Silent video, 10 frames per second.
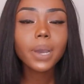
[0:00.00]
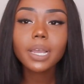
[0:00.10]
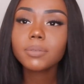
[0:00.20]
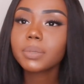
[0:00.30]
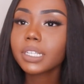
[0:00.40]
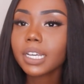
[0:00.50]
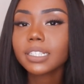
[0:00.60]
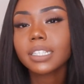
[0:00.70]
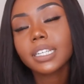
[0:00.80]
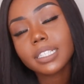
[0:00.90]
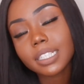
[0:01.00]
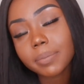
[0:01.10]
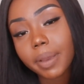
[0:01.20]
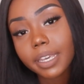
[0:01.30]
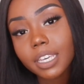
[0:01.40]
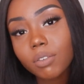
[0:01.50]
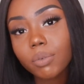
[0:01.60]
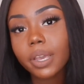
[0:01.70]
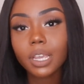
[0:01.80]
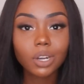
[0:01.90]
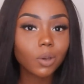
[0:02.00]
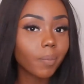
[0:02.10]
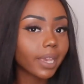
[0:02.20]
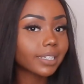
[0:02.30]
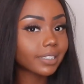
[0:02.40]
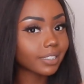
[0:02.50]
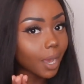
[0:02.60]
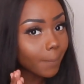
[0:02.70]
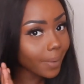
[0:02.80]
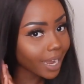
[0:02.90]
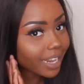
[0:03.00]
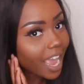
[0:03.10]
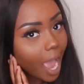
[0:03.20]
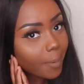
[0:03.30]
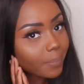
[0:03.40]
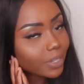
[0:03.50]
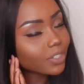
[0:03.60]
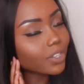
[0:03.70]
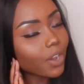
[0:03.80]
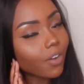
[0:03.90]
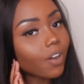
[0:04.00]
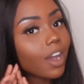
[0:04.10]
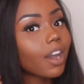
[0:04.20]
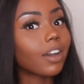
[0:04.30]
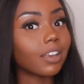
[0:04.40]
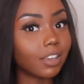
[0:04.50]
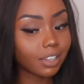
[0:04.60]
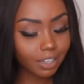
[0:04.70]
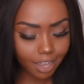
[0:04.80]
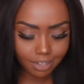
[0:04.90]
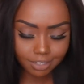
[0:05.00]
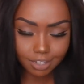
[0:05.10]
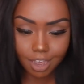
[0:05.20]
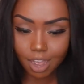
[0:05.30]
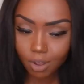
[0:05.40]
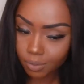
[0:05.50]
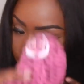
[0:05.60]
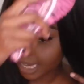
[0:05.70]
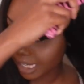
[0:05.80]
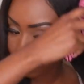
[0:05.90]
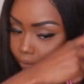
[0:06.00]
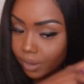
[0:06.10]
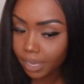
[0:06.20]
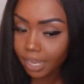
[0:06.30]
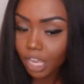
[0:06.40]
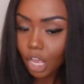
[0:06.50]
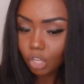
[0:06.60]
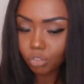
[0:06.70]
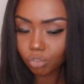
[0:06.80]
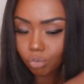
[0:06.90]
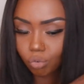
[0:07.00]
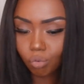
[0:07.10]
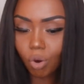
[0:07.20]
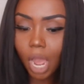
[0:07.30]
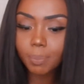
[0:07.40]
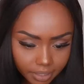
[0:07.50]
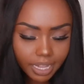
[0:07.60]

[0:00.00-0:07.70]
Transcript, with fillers: But because it is in my giveaway, it'll make somebody happy. So good luck to y'all when that giveaway drops.